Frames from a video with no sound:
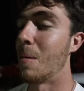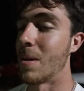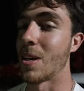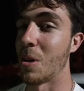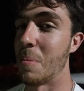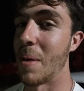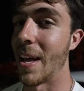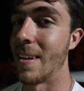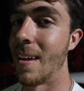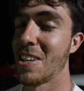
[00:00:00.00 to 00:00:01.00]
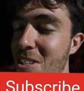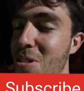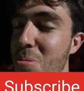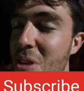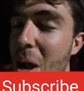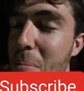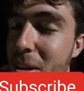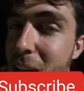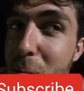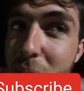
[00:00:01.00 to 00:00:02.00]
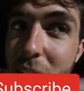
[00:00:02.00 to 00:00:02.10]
I'm gonna go to bed. Click the subscribe button down